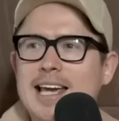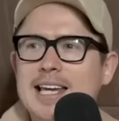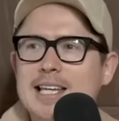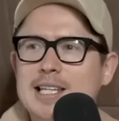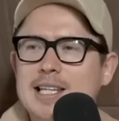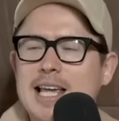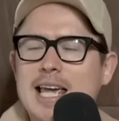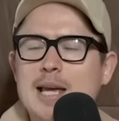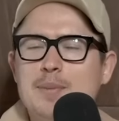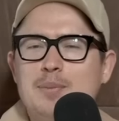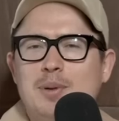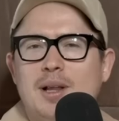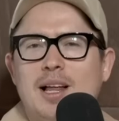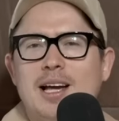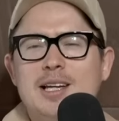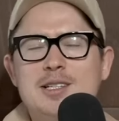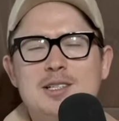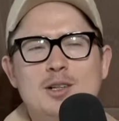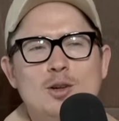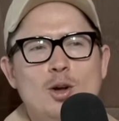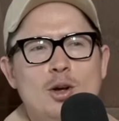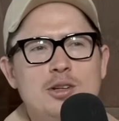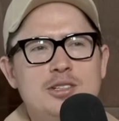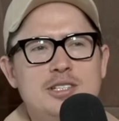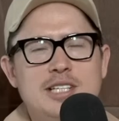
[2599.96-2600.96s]
He he plays
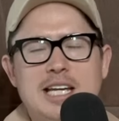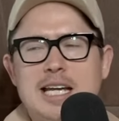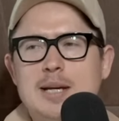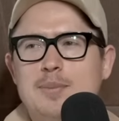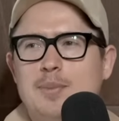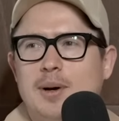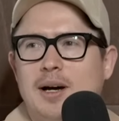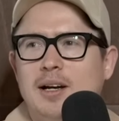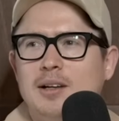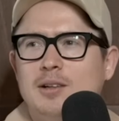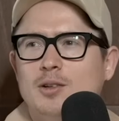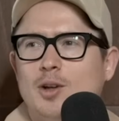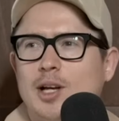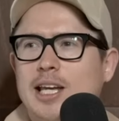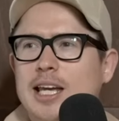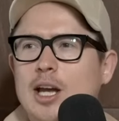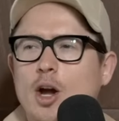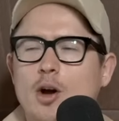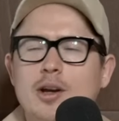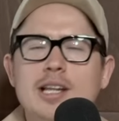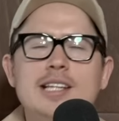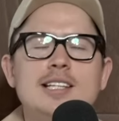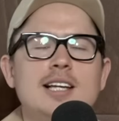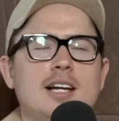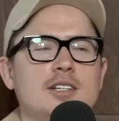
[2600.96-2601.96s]
a lot deeper. Like he
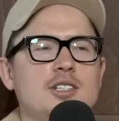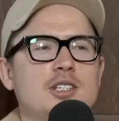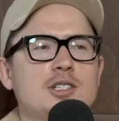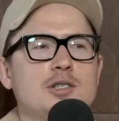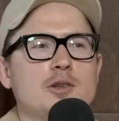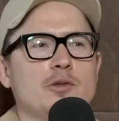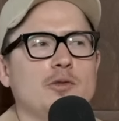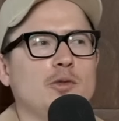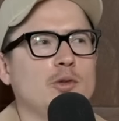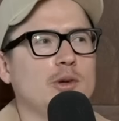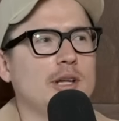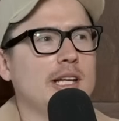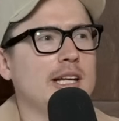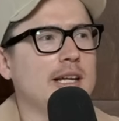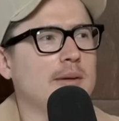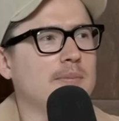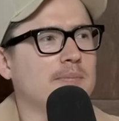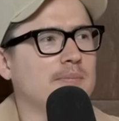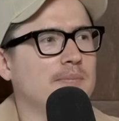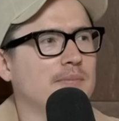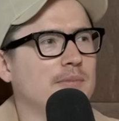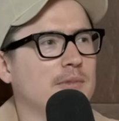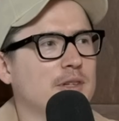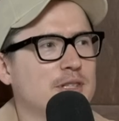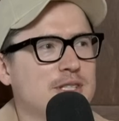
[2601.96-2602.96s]
only touches the footy
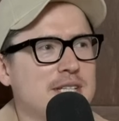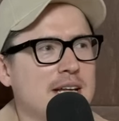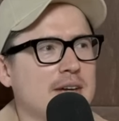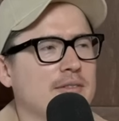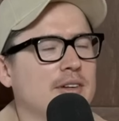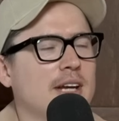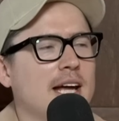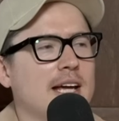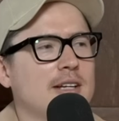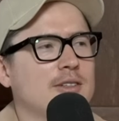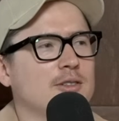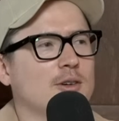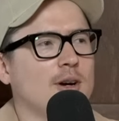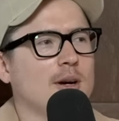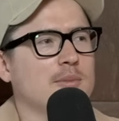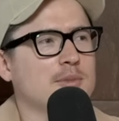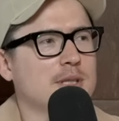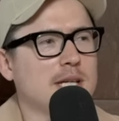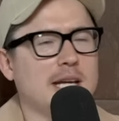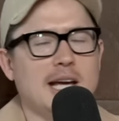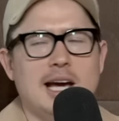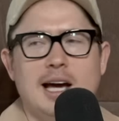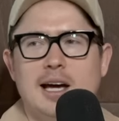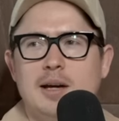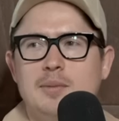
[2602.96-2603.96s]
seven, eight times
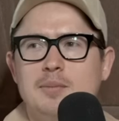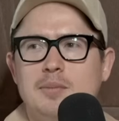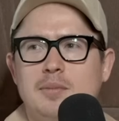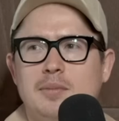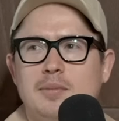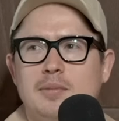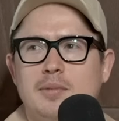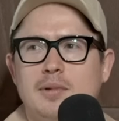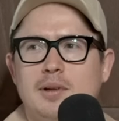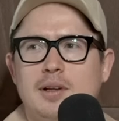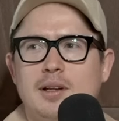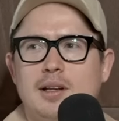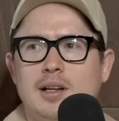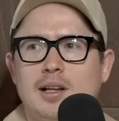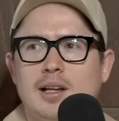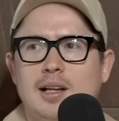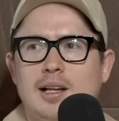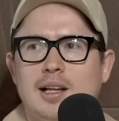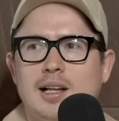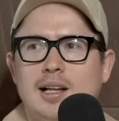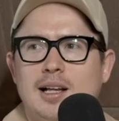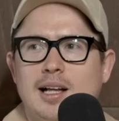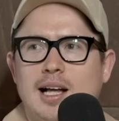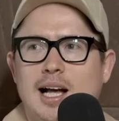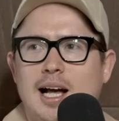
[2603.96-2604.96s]
a game. Yeah.
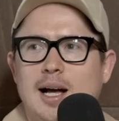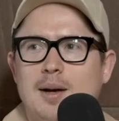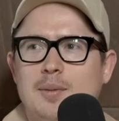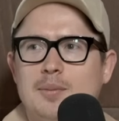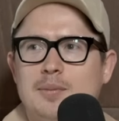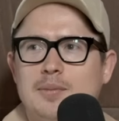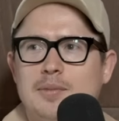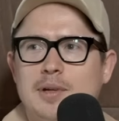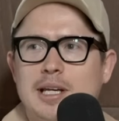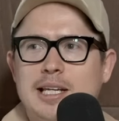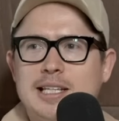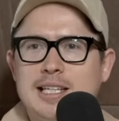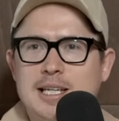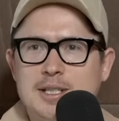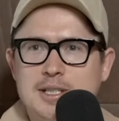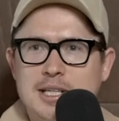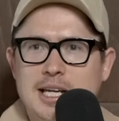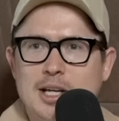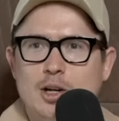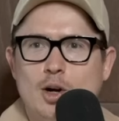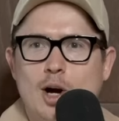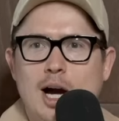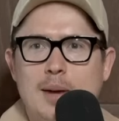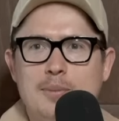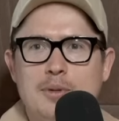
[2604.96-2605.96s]
Um, he doesn't
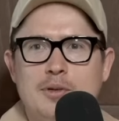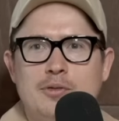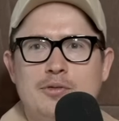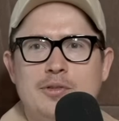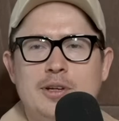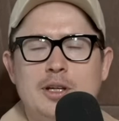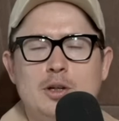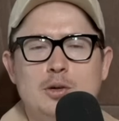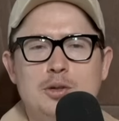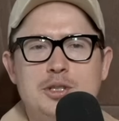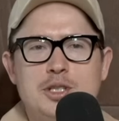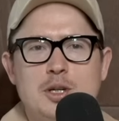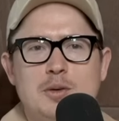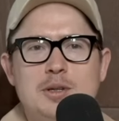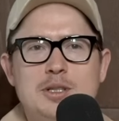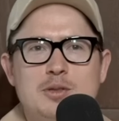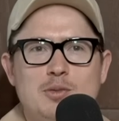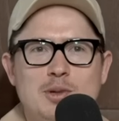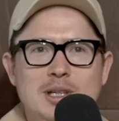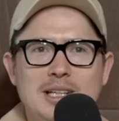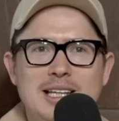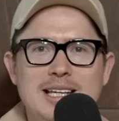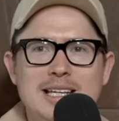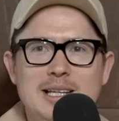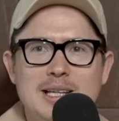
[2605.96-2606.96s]
get high up the field. So he's
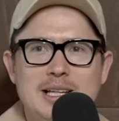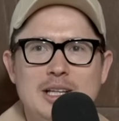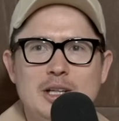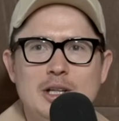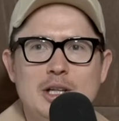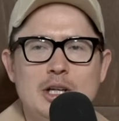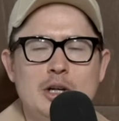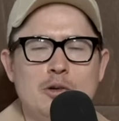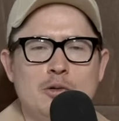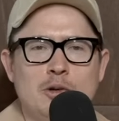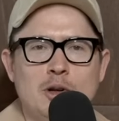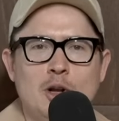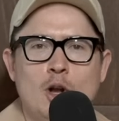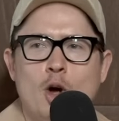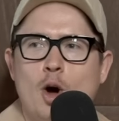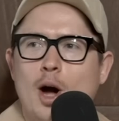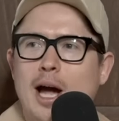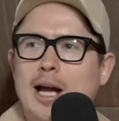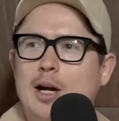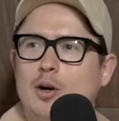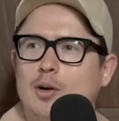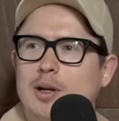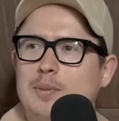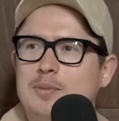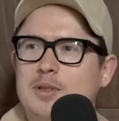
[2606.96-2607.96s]
really you're
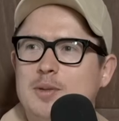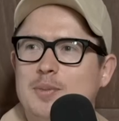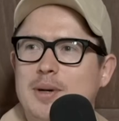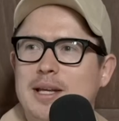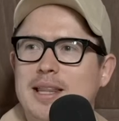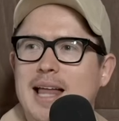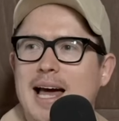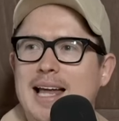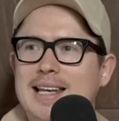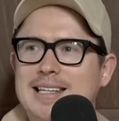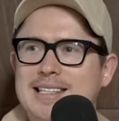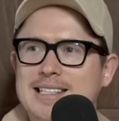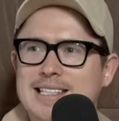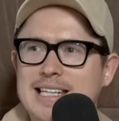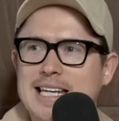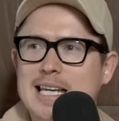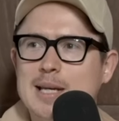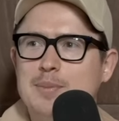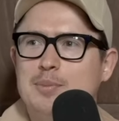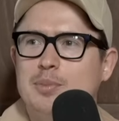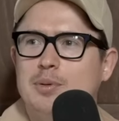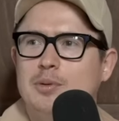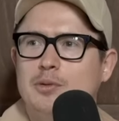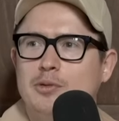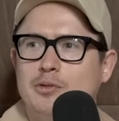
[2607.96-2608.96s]
relying on him to be that
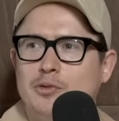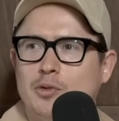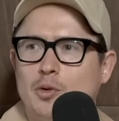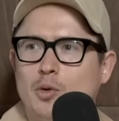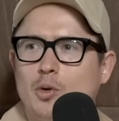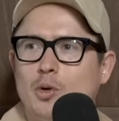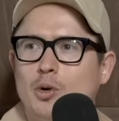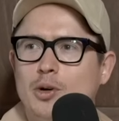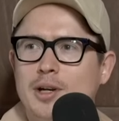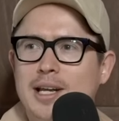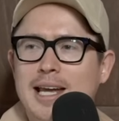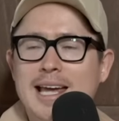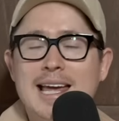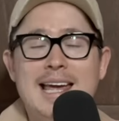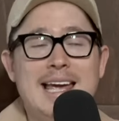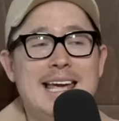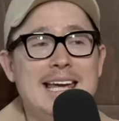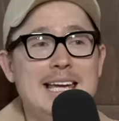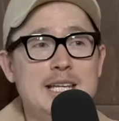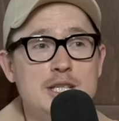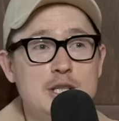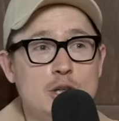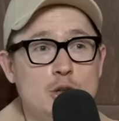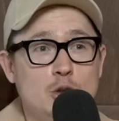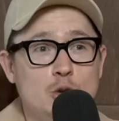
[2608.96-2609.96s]
deep forward. Yep.
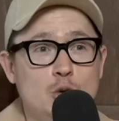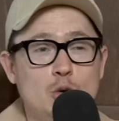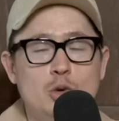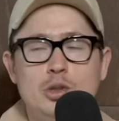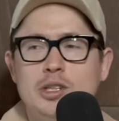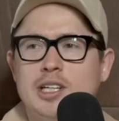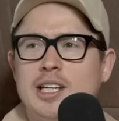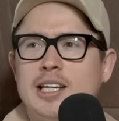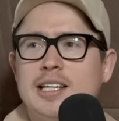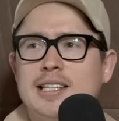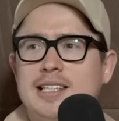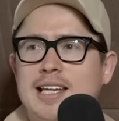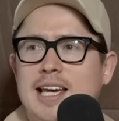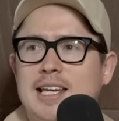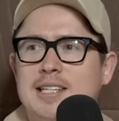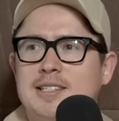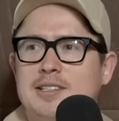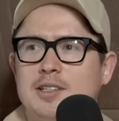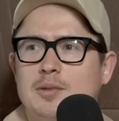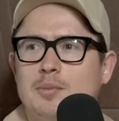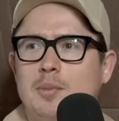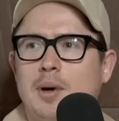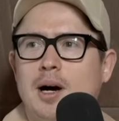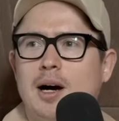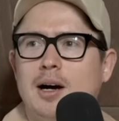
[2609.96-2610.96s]
He's a good
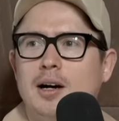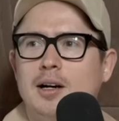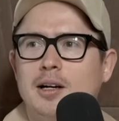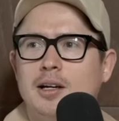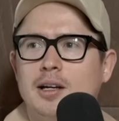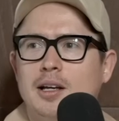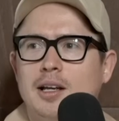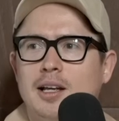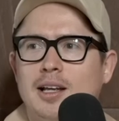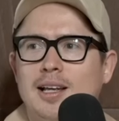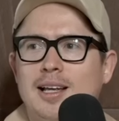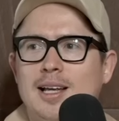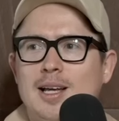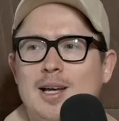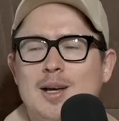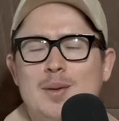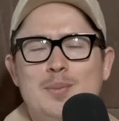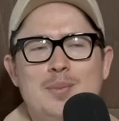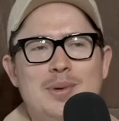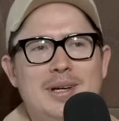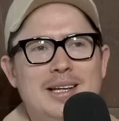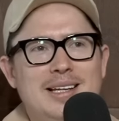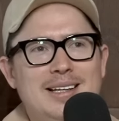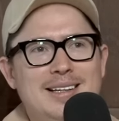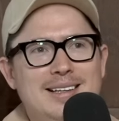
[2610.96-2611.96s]
contested mark,
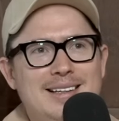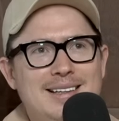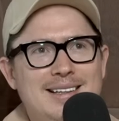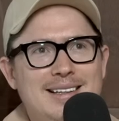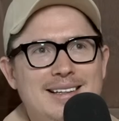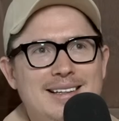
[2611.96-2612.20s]
but